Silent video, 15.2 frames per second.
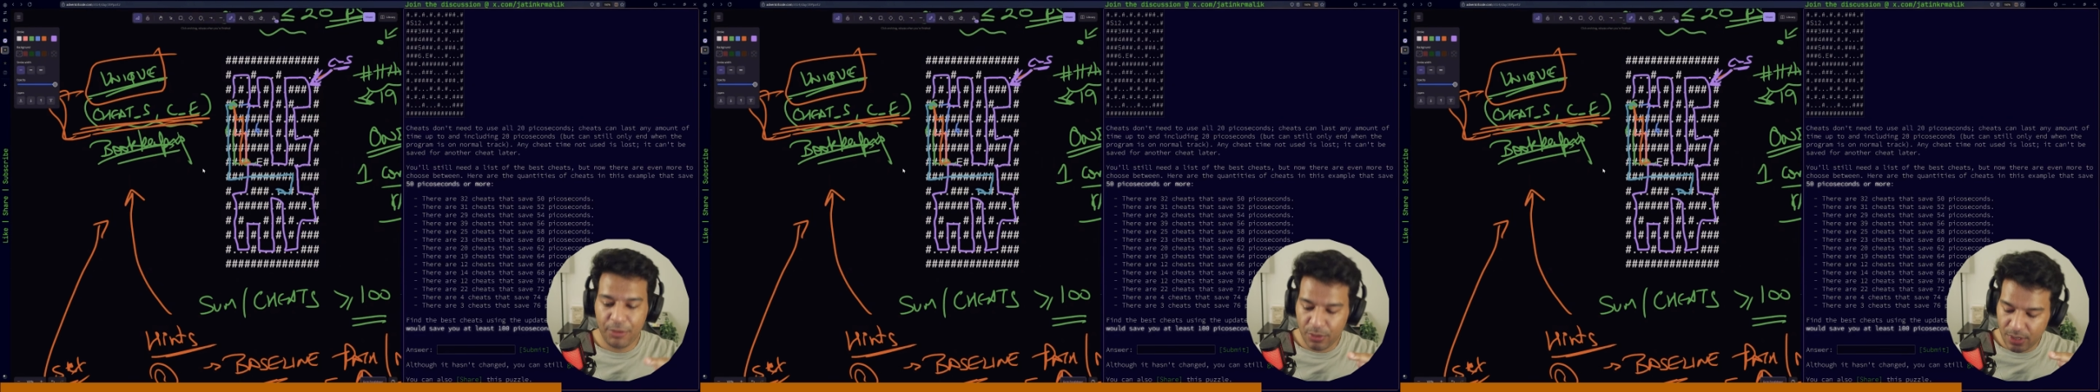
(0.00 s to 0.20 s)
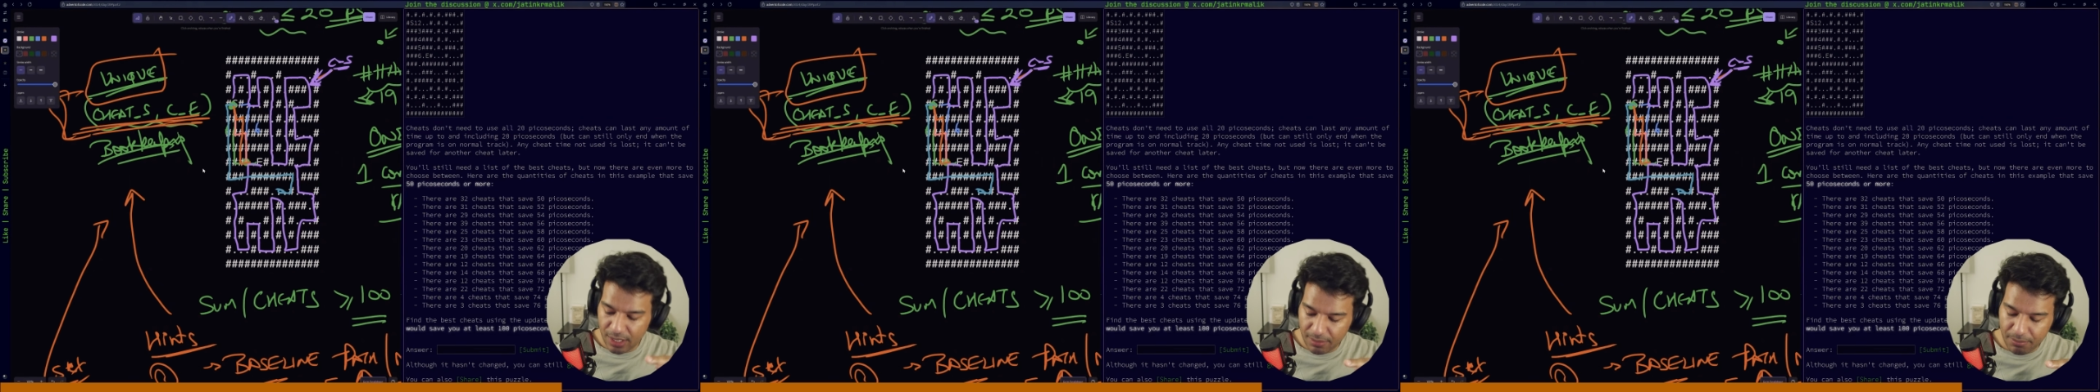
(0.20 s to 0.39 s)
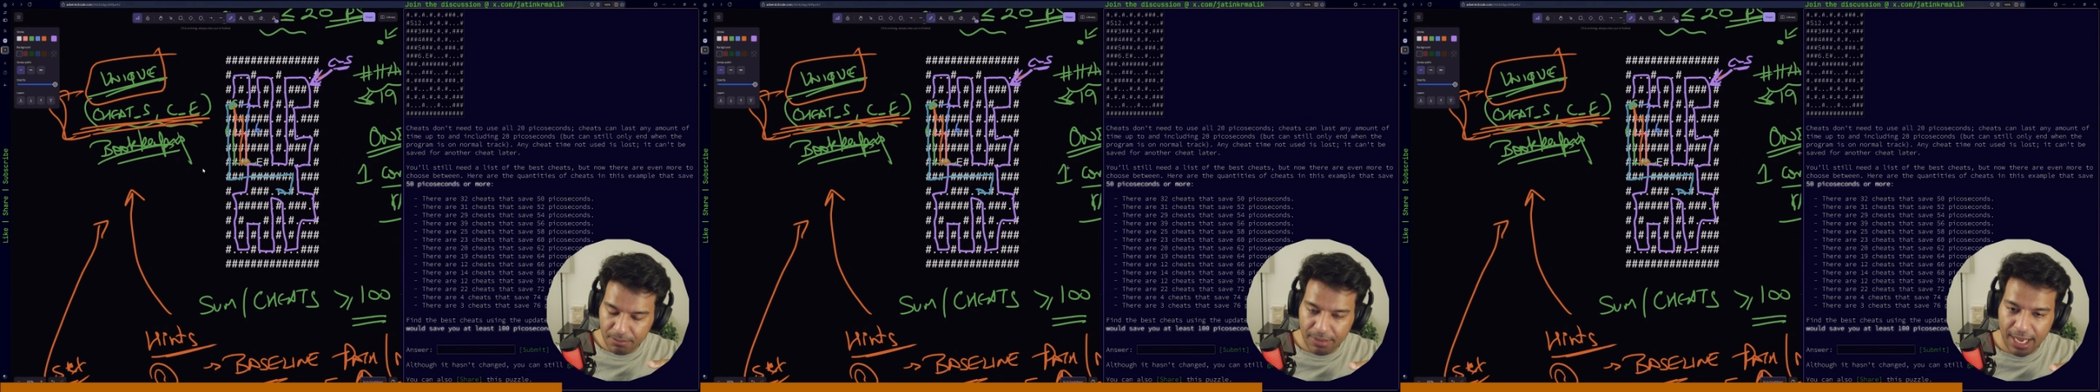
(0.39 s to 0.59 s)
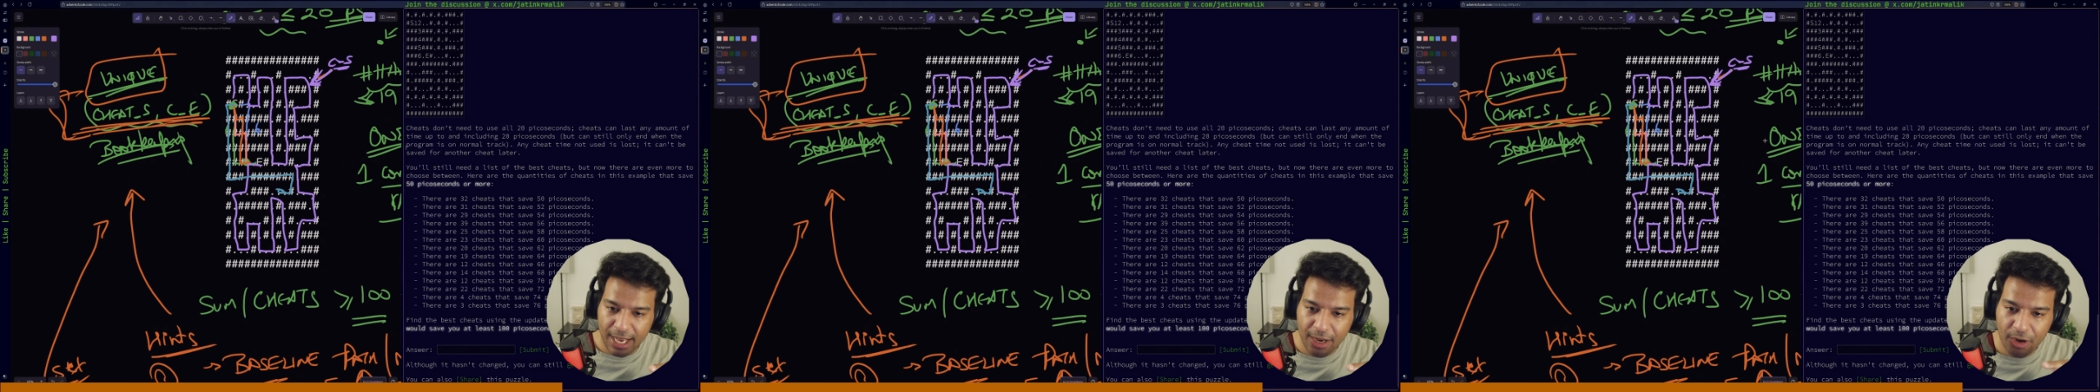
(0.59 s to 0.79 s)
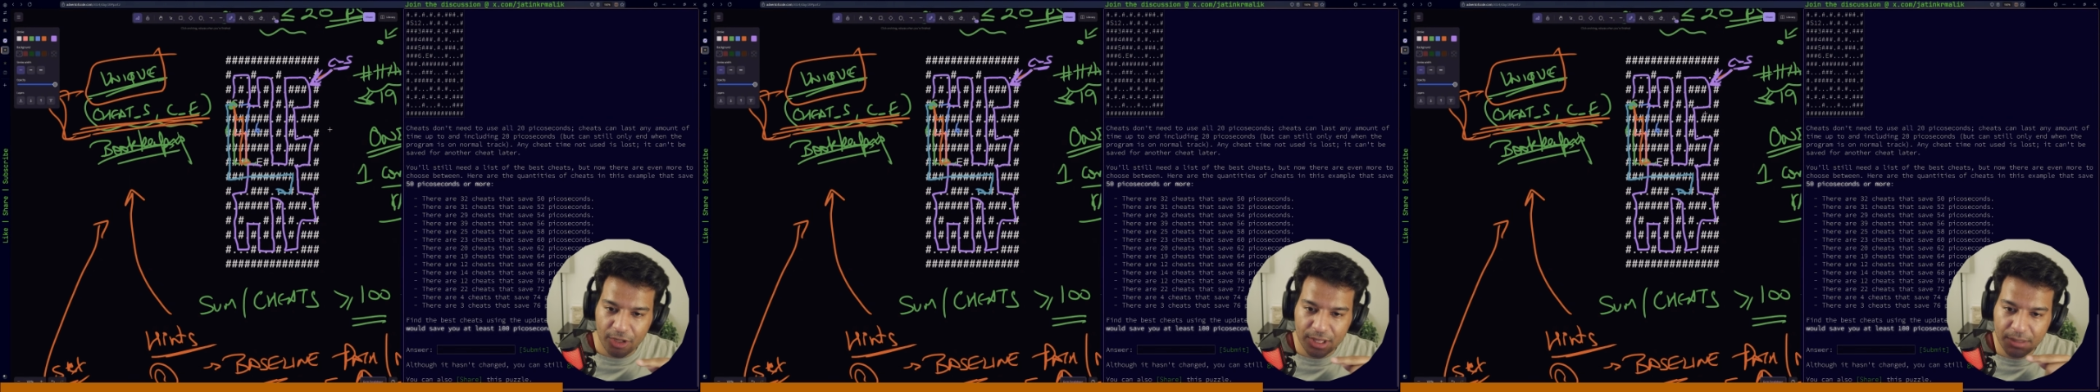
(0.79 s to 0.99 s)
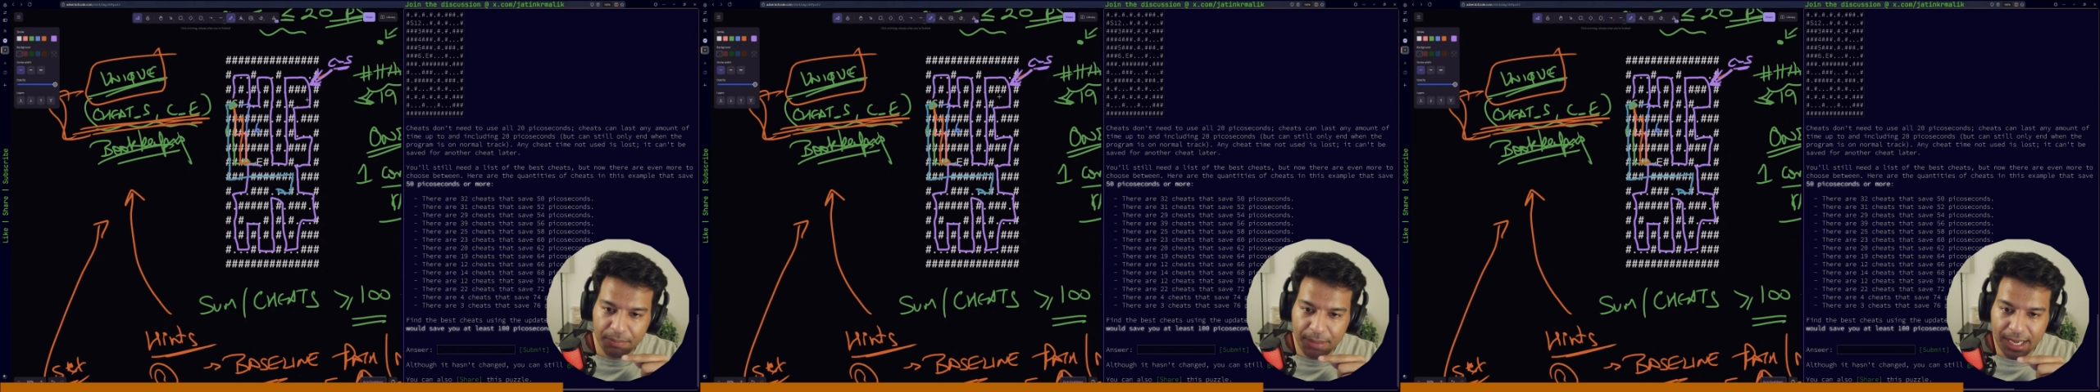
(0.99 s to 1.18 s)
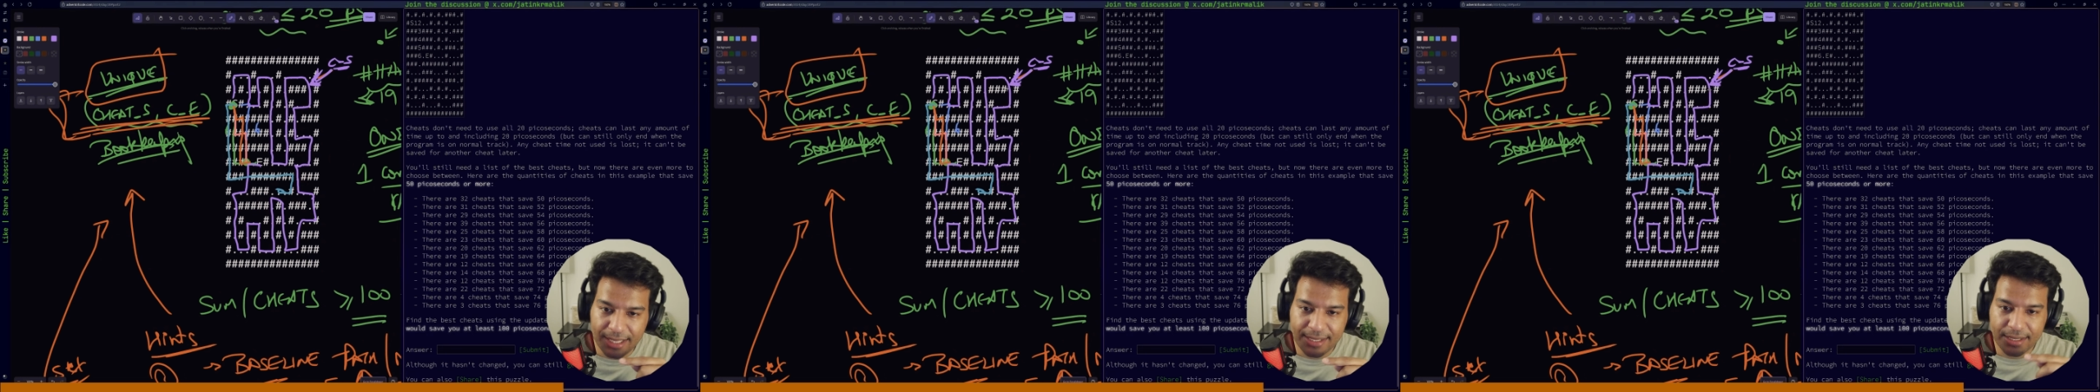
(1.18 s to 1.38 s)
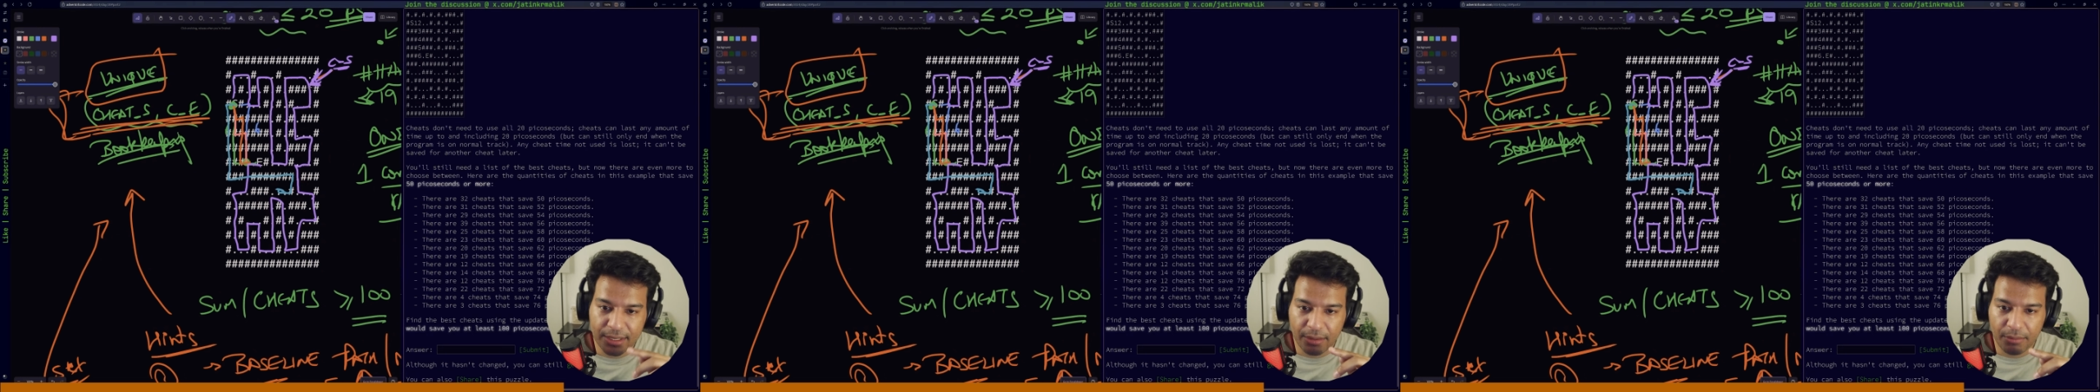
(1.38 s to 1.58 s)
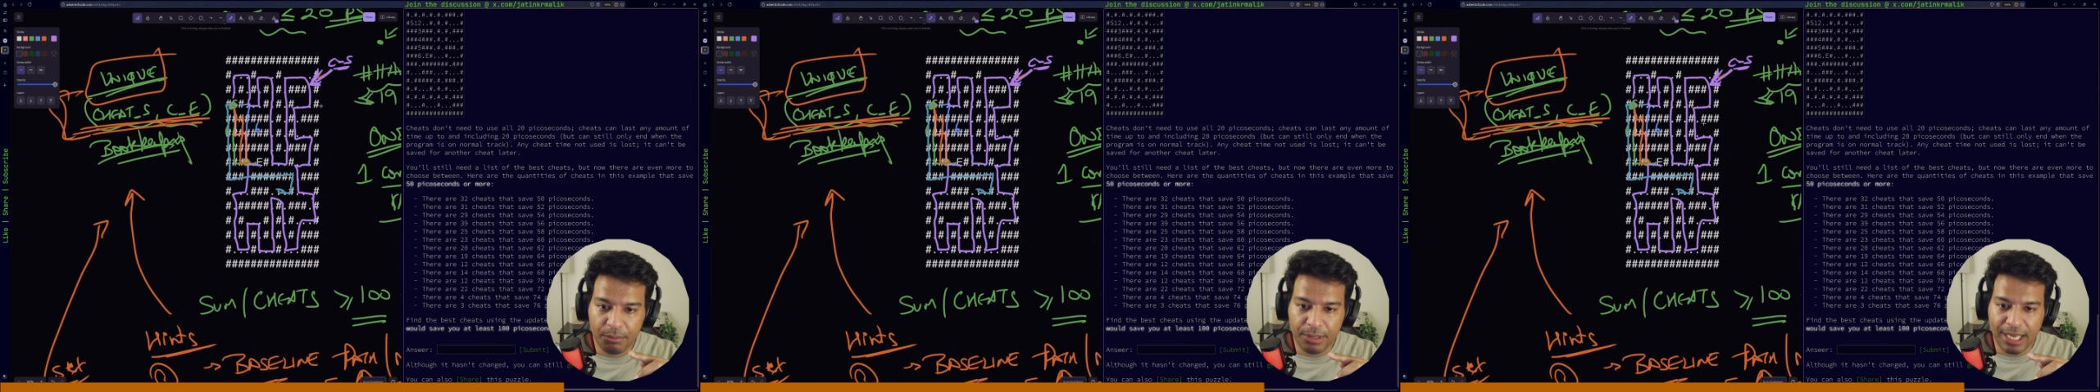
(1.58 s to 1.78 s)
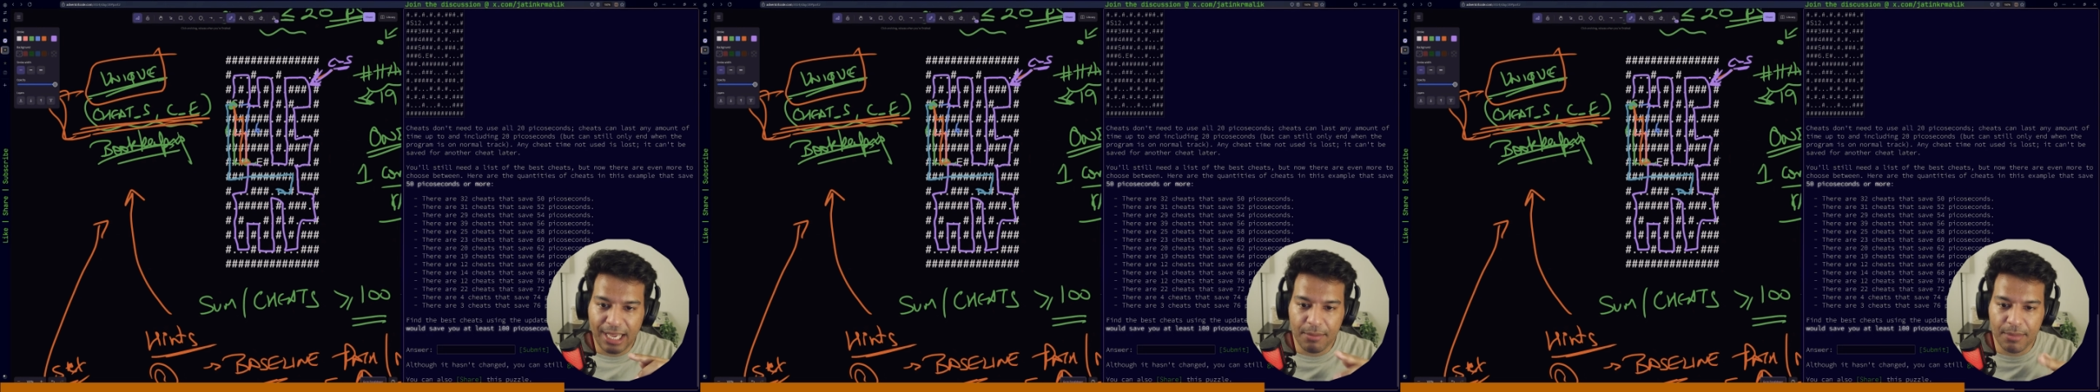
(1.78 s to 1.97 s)
to come back on the path
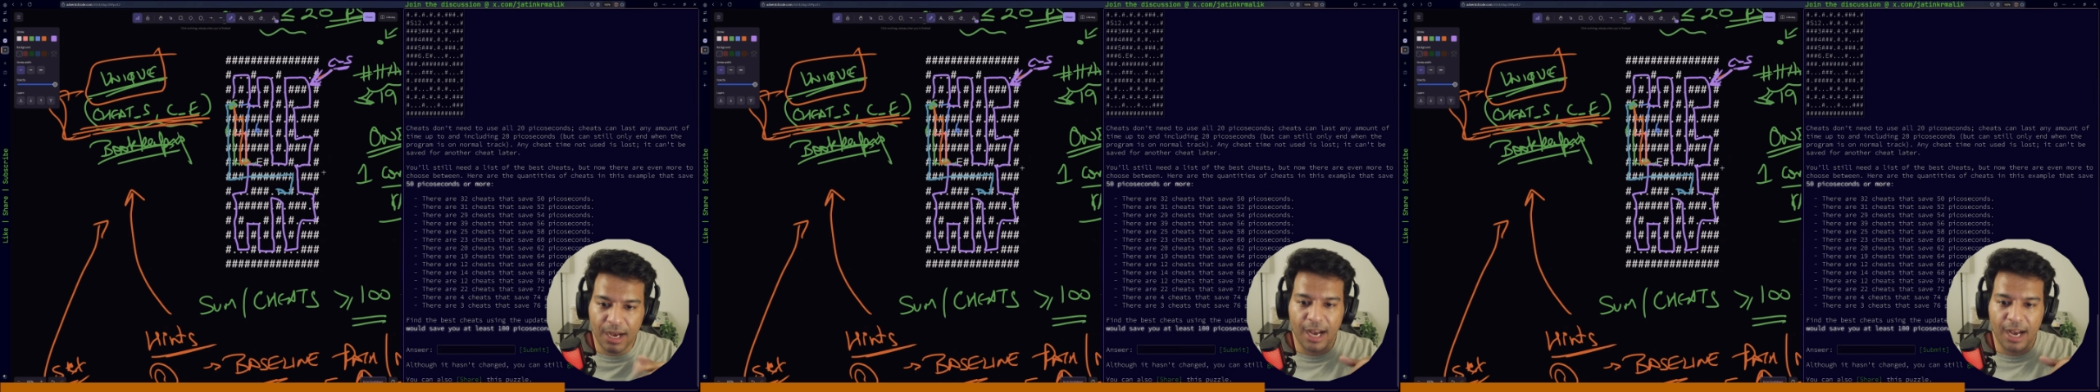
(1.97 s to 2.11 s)
sometime